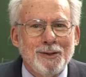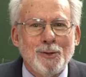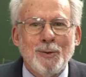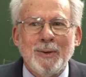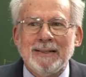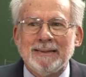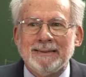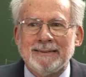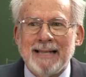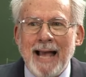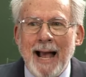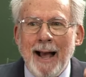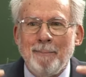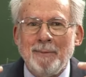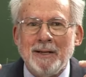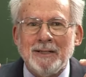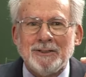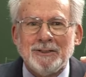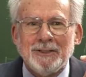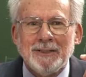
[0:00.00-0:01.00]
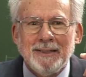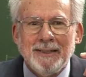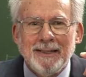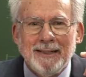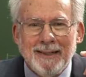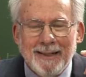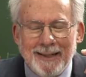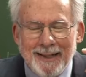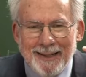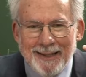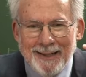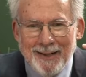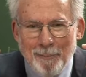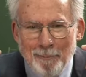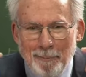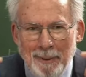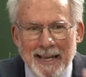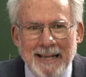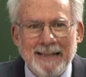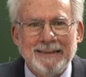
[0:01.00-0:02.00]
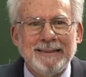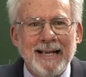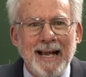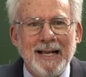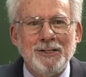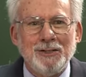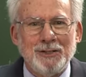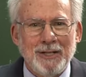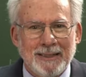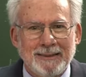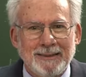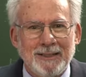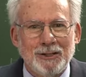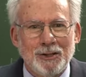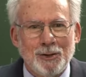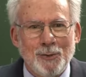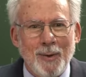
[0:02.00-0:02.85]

to establish peace and justice